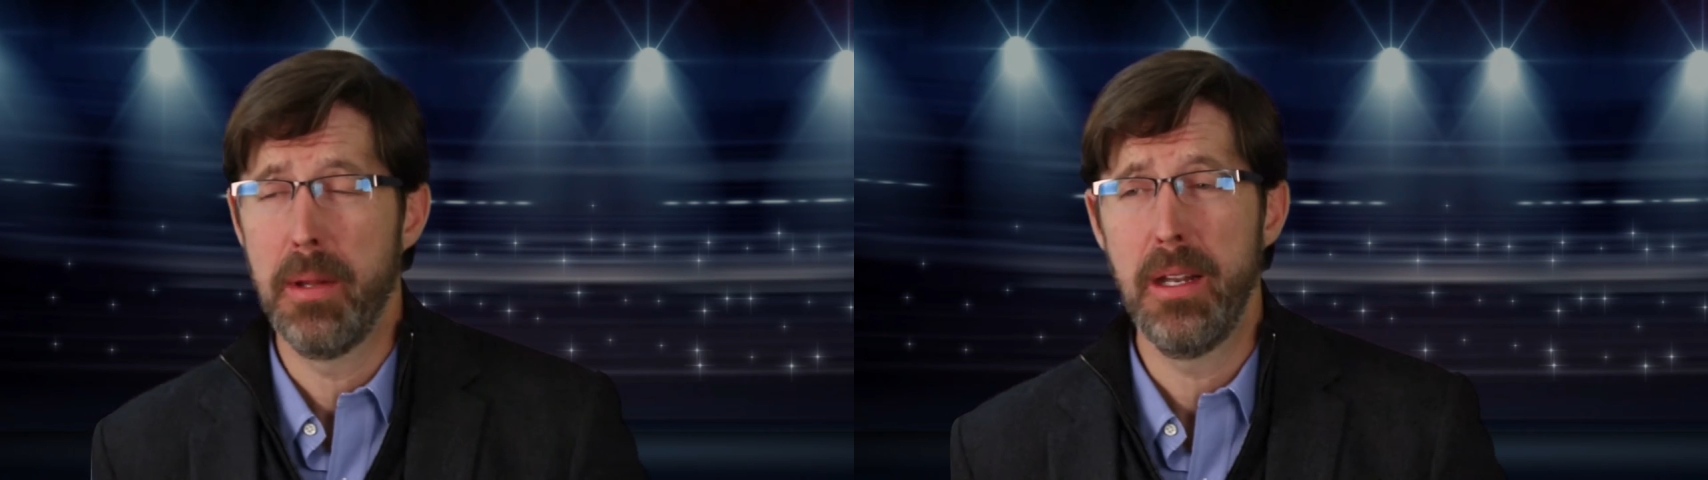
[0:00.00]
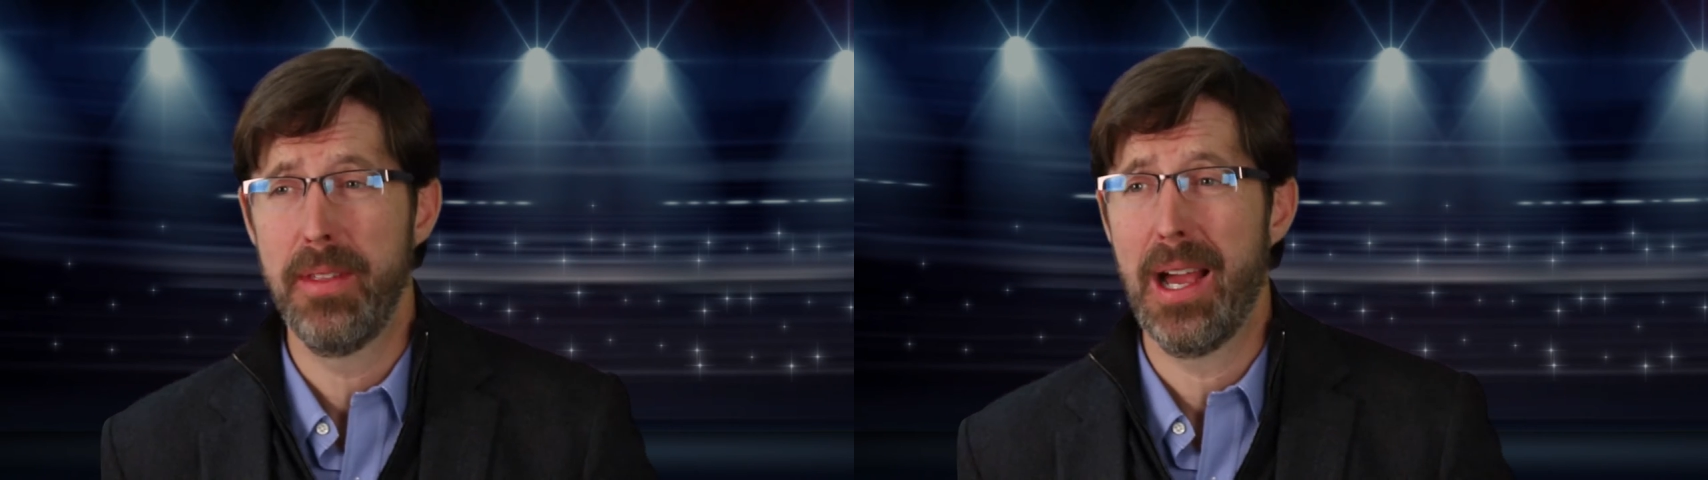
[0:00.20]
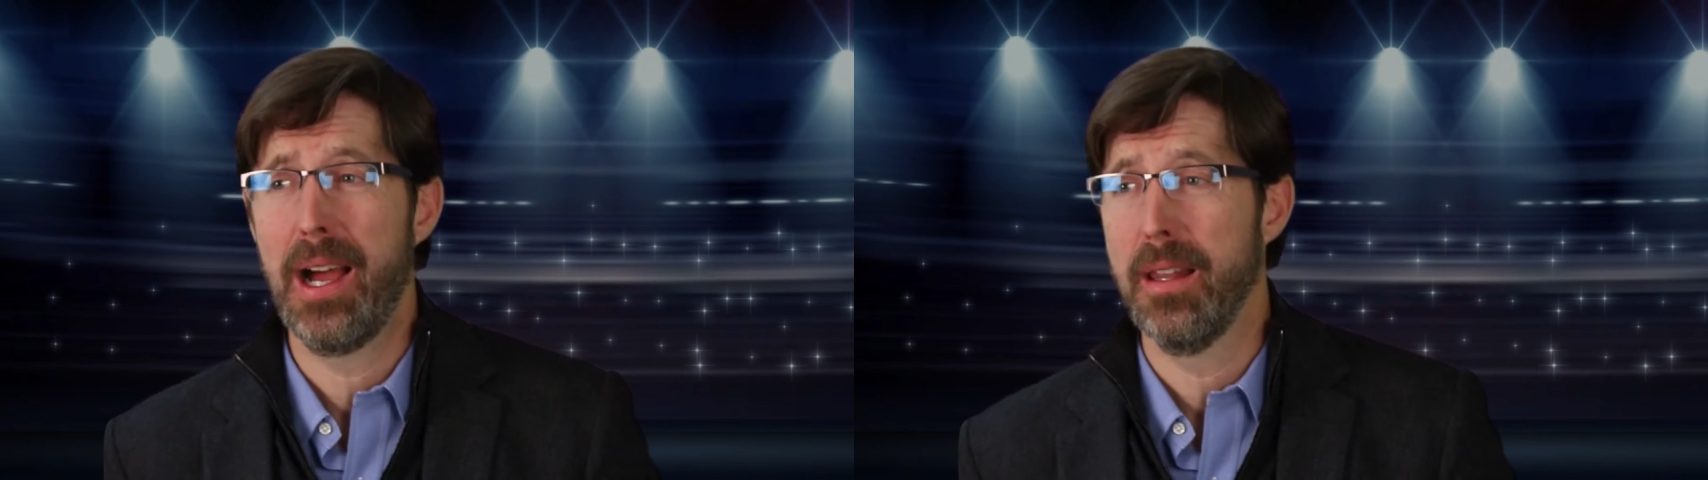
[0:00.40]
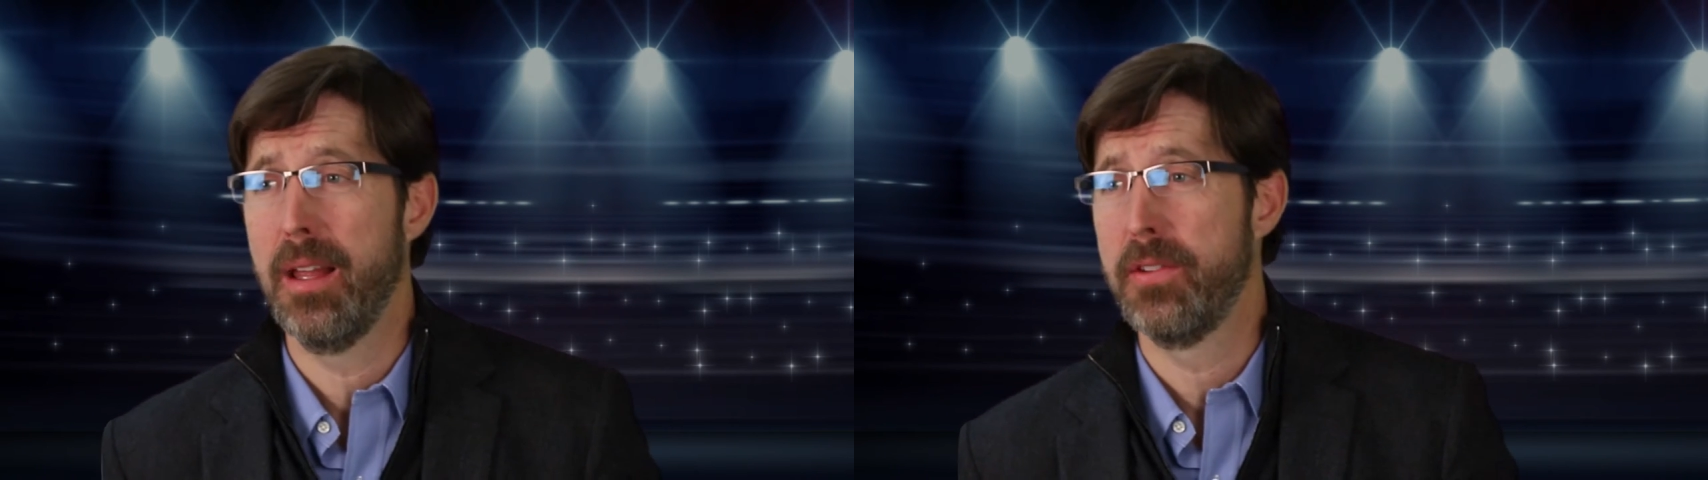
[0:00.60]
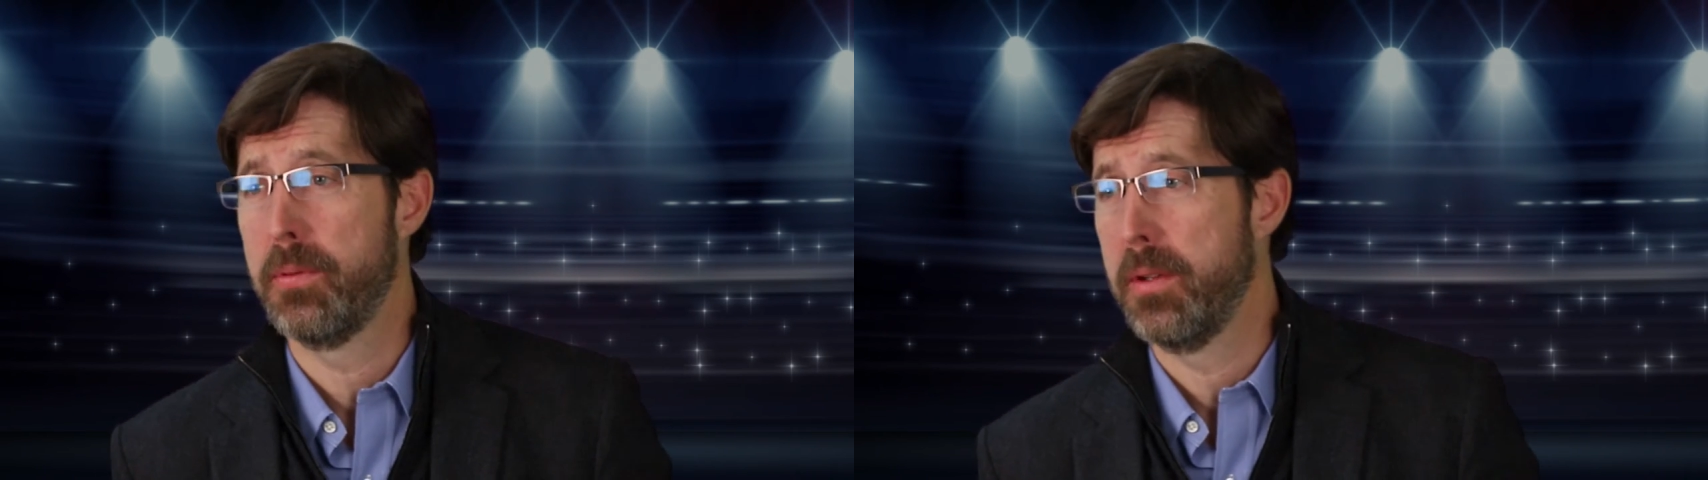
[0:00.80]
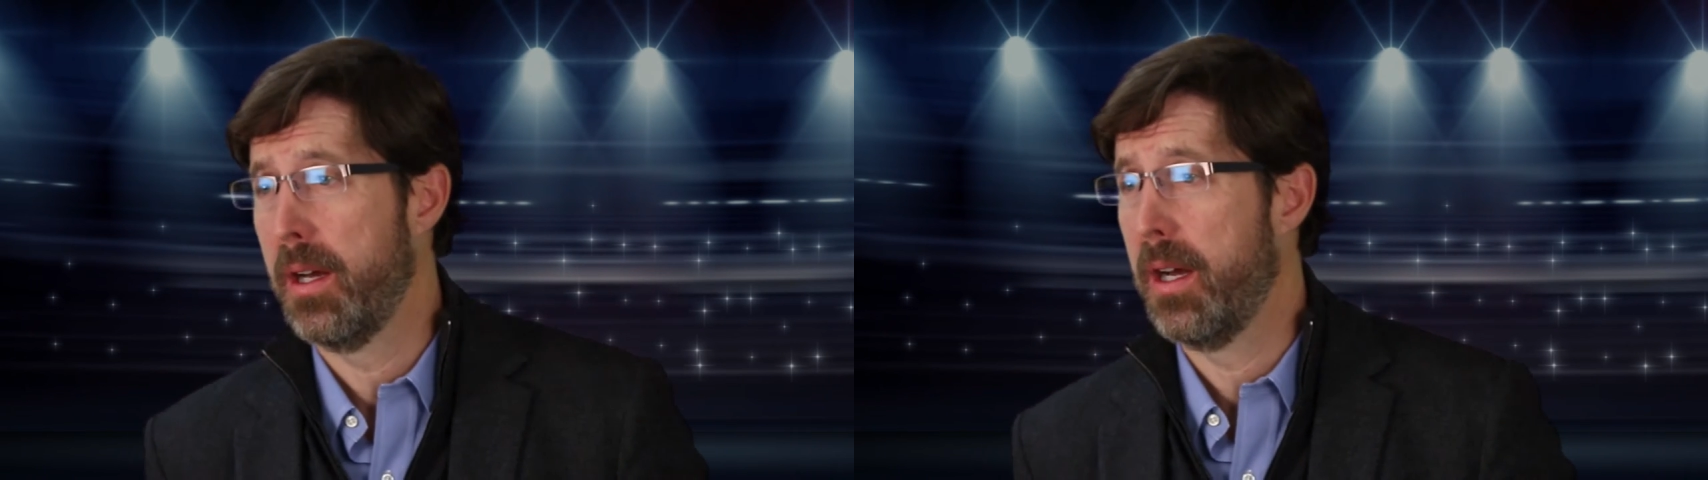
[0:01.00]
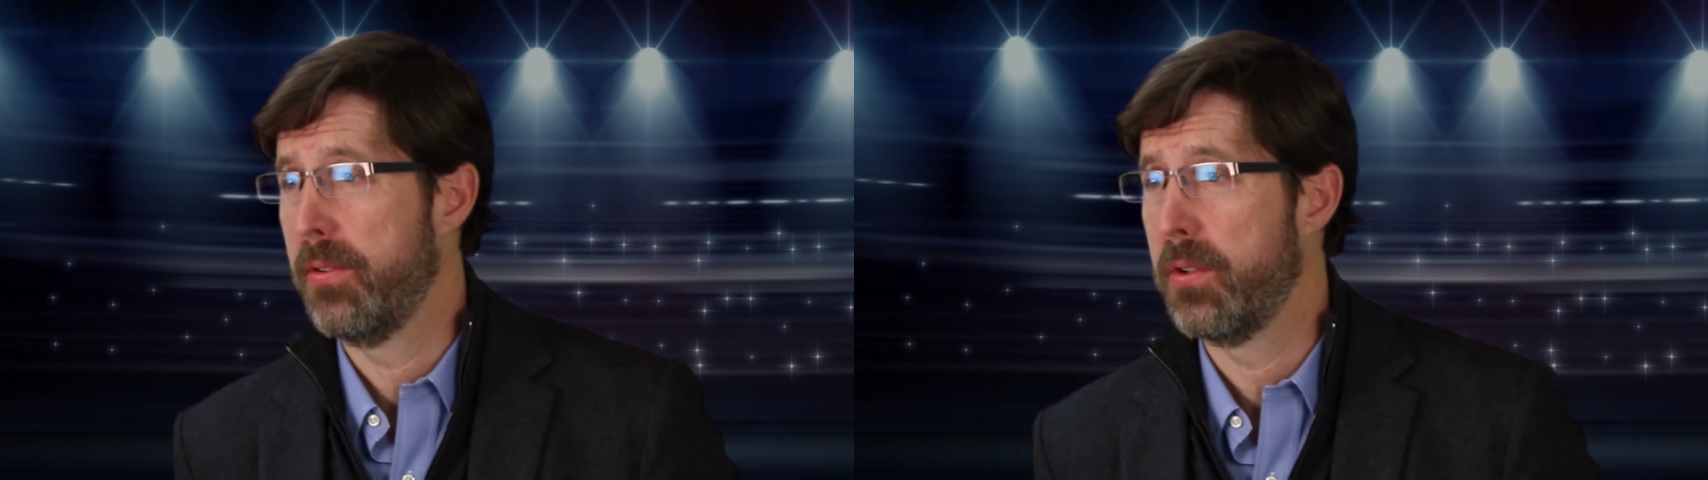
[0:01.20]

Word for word: Many of the ILS uh,